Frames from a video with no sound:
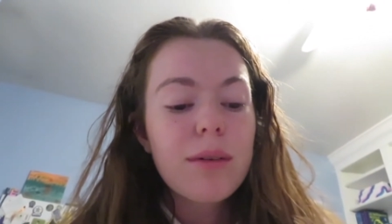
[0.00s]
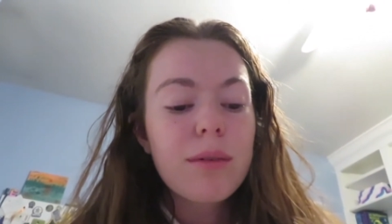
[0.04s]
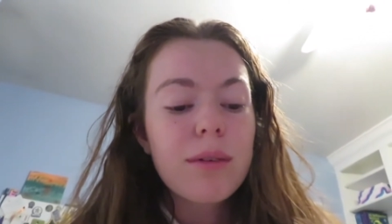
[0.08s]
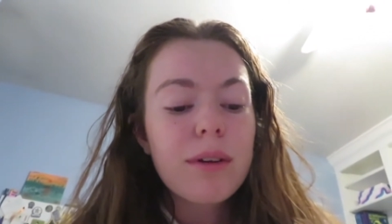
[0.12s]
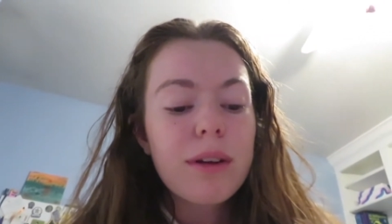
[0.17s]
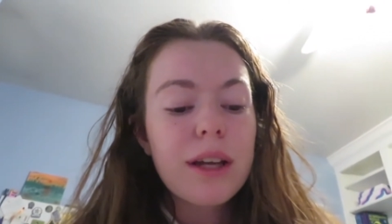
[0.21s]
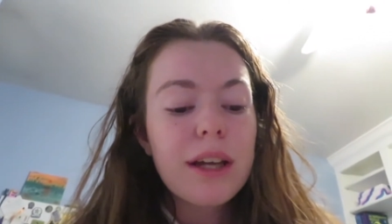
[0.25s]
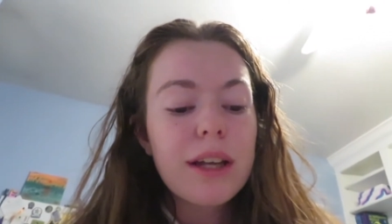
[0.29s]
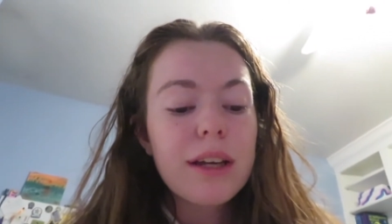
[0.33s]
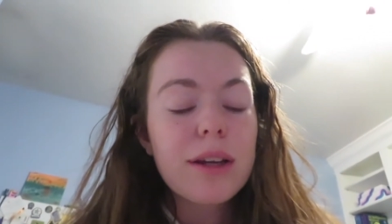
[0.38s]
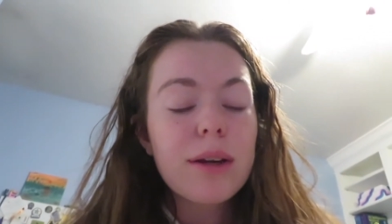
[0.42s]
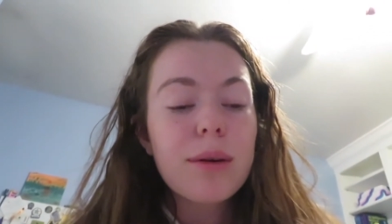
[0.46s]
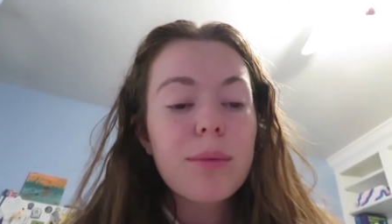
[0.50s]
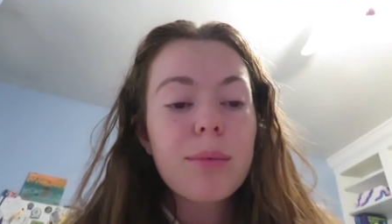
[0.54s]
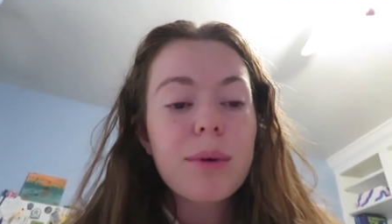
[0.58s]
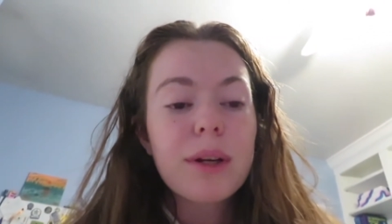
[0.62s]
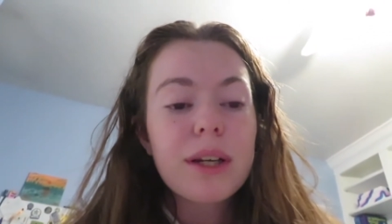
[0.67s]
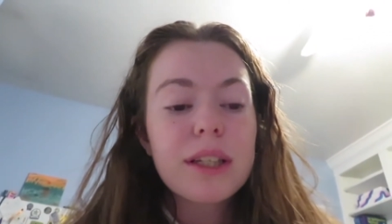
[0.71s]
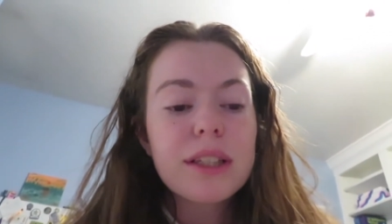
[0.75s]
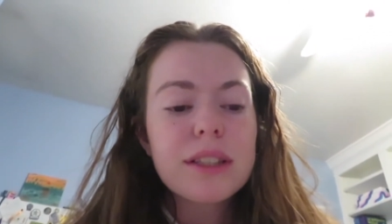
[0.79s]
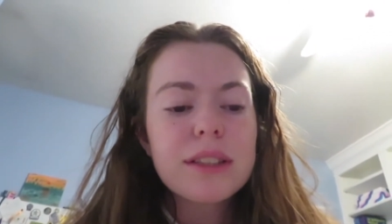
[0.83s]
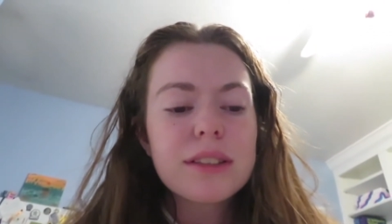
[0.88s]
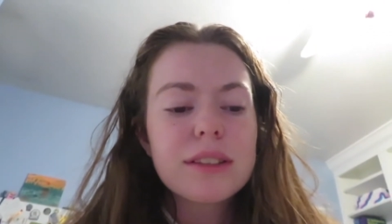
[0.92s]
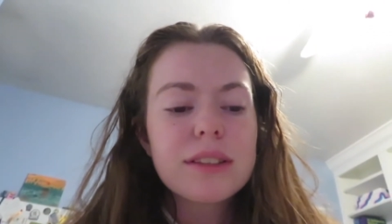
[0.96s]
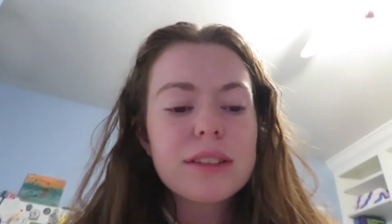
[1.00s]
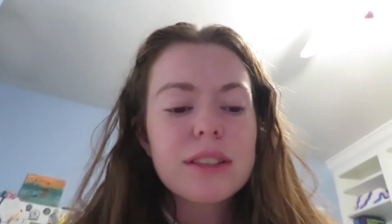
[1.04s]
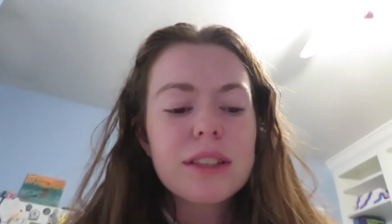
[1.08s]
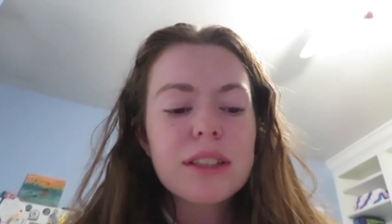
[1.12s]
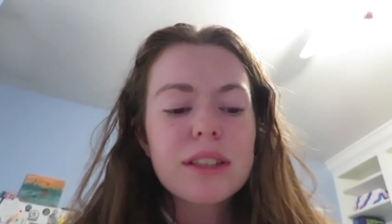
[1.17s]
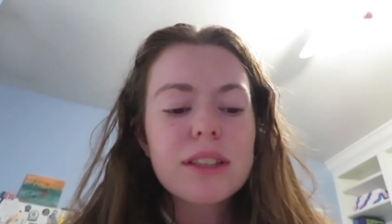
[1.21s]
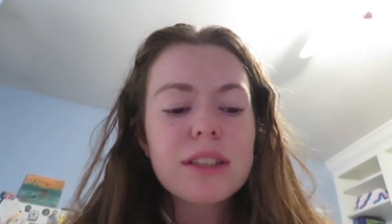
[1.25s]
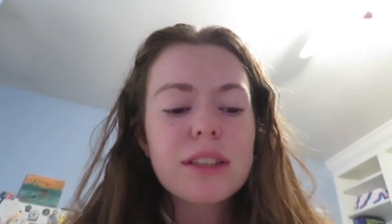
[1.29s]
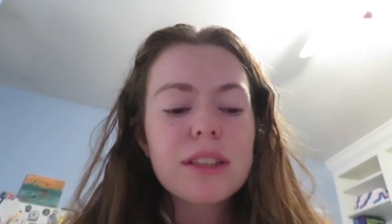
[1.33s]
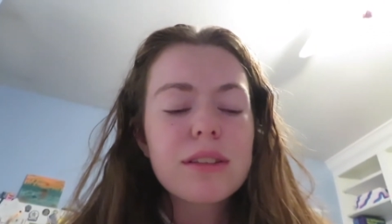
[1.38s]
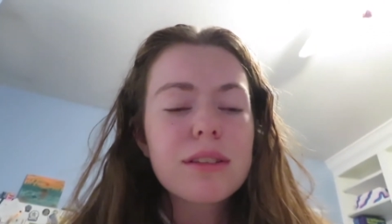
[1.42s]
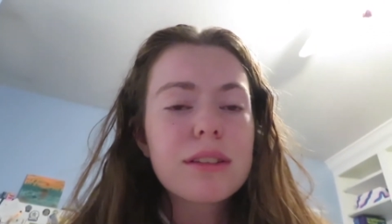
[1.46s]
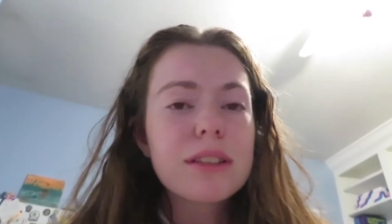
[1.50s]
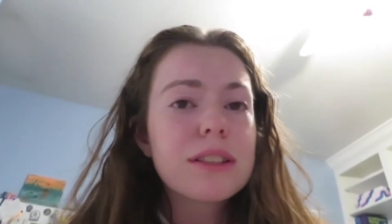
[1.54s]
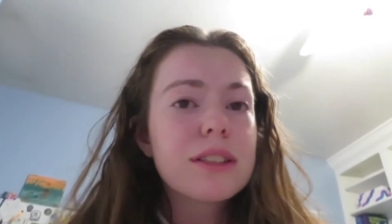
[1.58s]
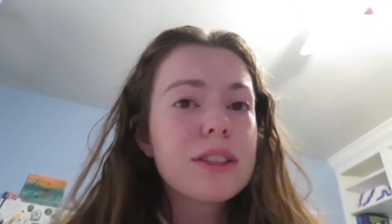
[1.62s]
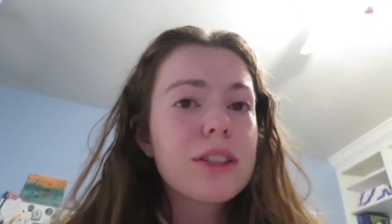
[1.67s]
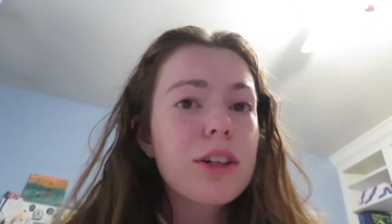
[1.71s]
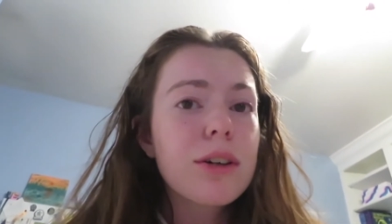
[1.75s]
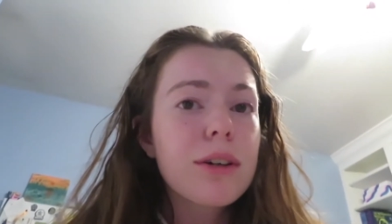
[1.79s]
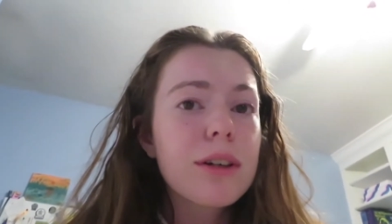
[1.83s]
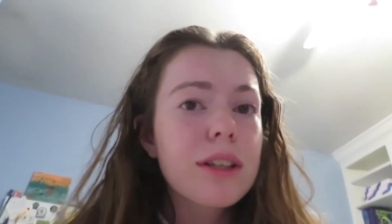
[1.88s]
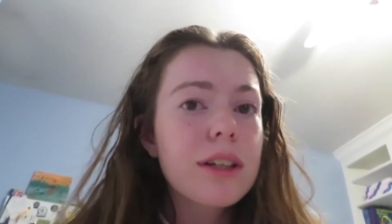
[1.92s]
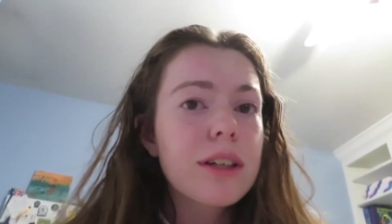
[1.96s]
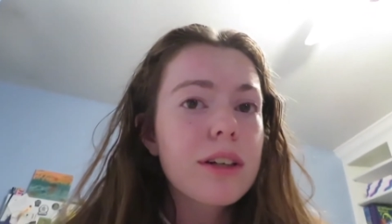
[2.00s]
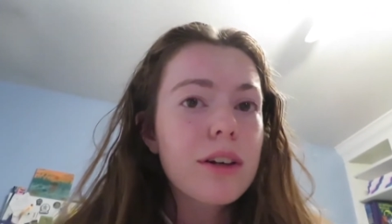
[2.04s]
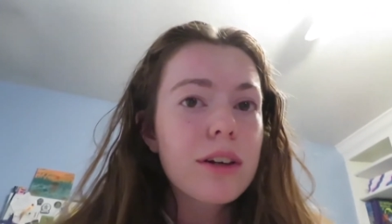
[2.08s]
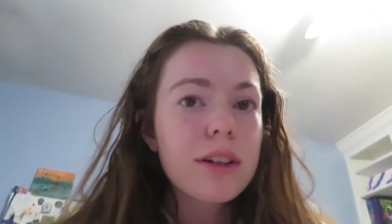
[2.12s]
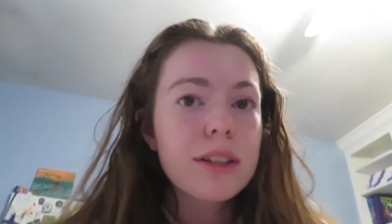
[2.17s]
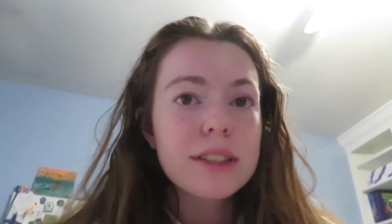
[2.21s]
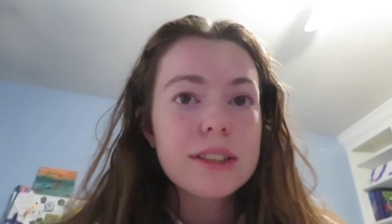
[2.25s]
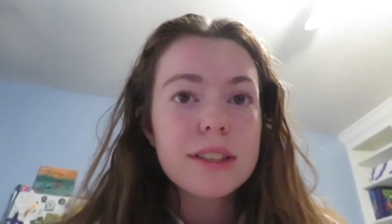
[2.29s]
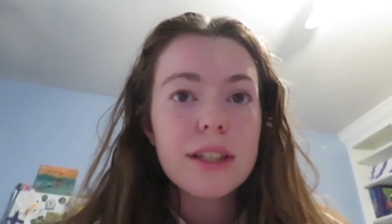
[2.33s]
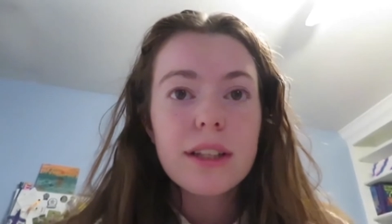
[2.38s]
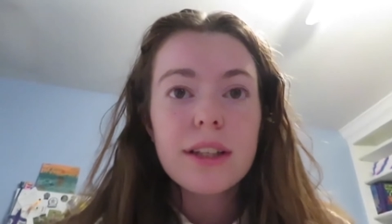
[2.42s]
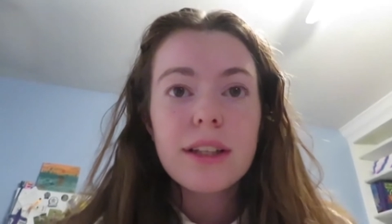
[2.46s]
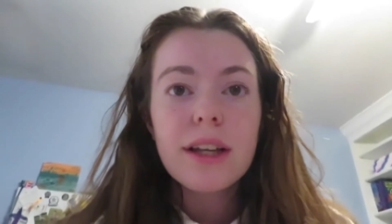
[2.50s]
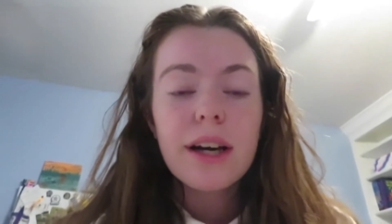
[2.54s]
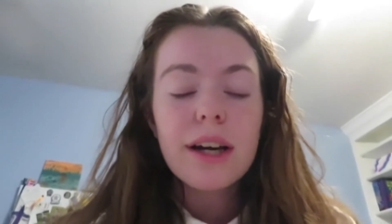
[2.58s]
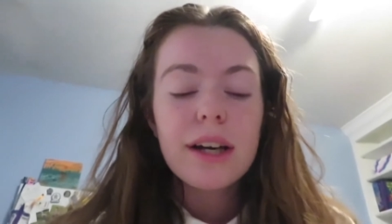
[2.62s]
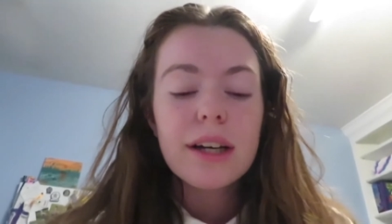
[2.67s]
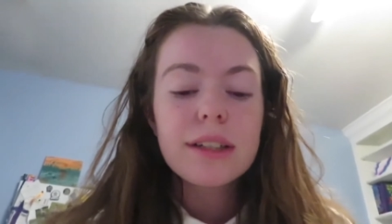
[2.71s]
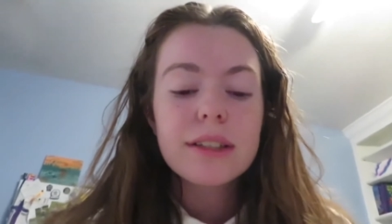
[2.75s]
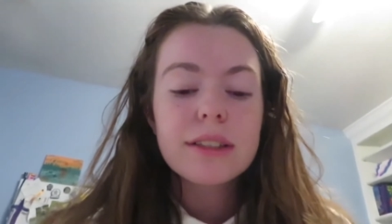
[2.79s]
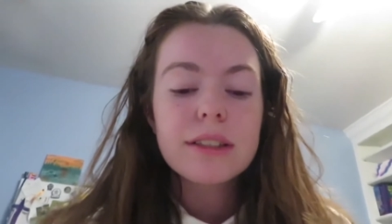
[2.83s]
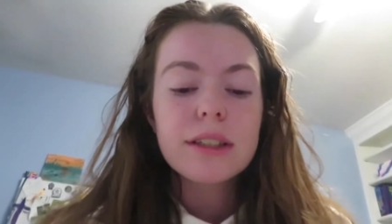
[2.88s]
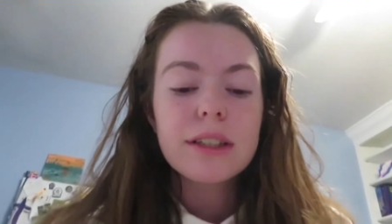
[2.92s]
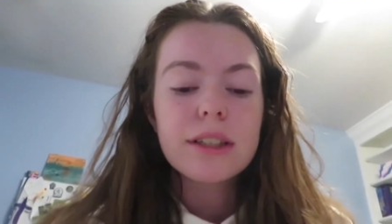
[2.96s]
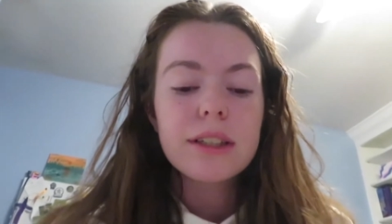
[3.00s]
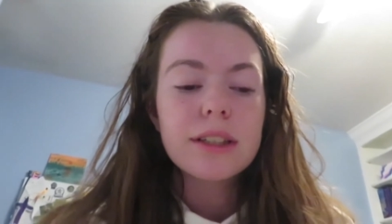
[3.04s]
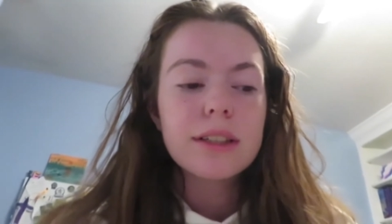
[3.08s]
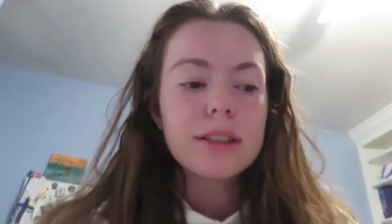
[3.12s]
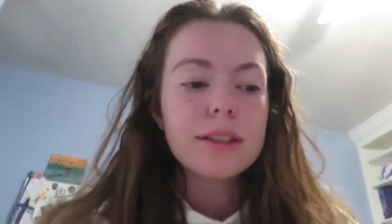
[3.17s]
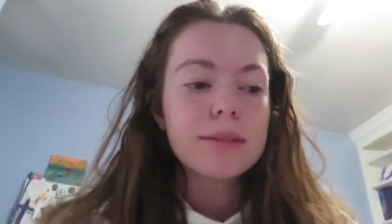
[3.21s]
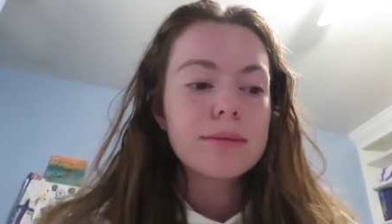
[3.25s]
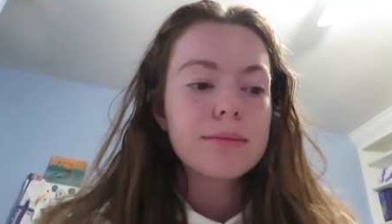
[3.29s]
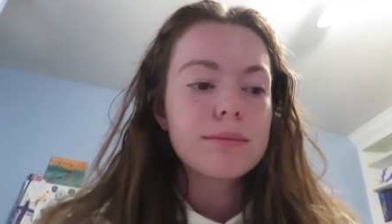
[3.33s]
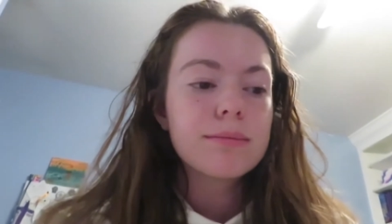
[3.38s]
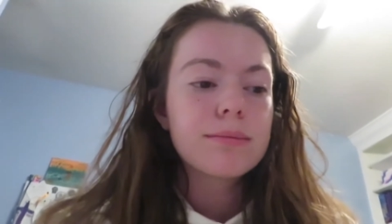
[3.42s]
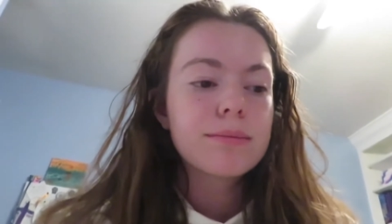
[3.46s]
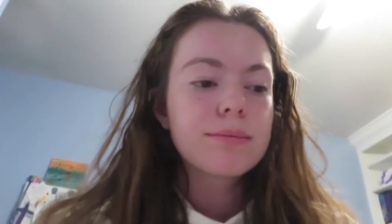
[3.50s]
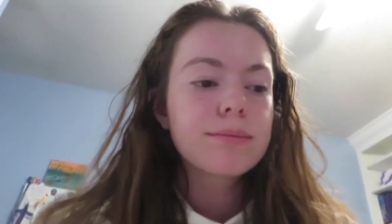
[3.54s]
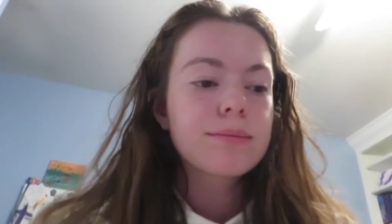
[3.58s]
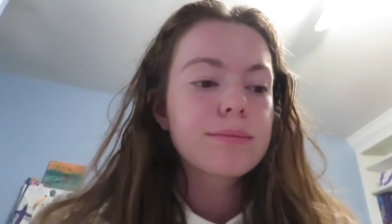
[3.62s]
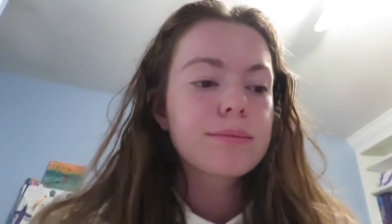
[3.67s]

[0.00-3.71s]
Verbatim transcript: We ended up winning 63-0. I think I already said that. Um,